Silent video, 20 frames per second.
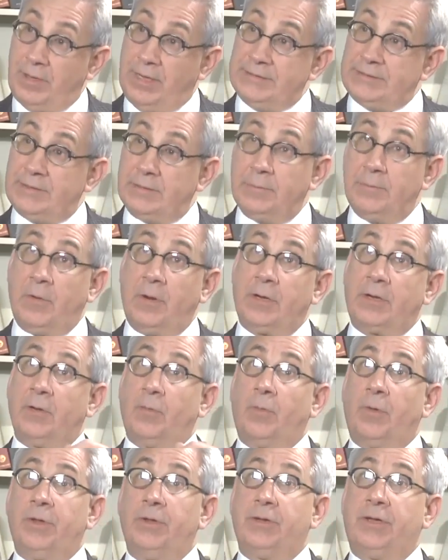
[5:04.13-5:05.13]
lights on the market
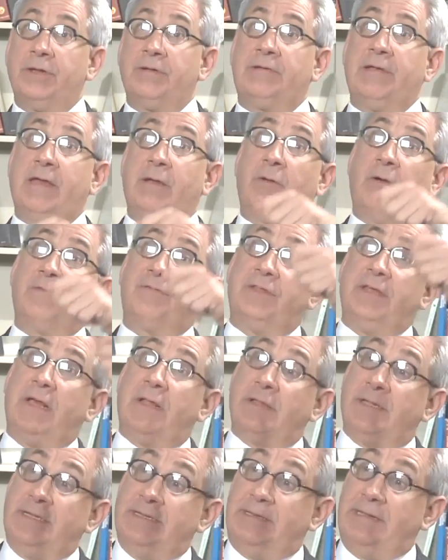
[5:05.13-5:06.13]
where you can take off the
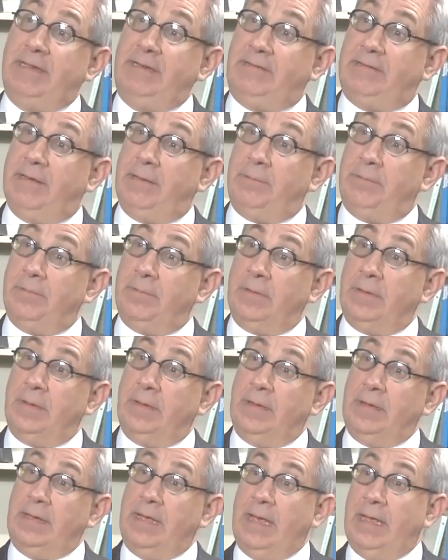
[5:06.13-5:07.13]
LED tip
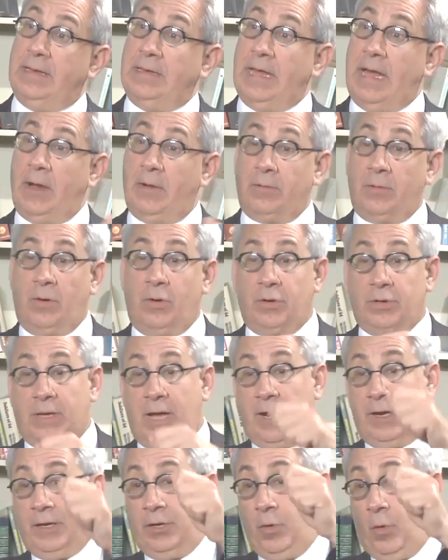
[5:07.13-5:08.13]
and now hook
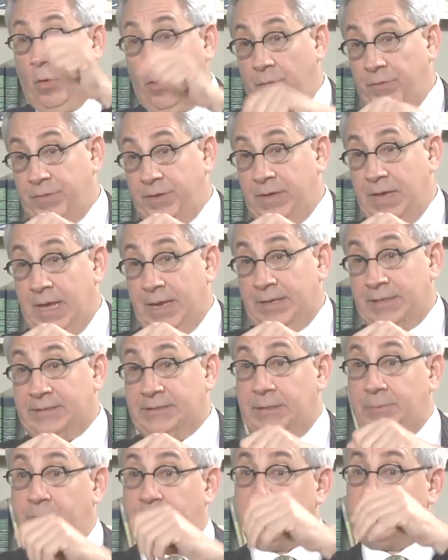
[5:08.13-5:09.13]
on an orthodontic tip,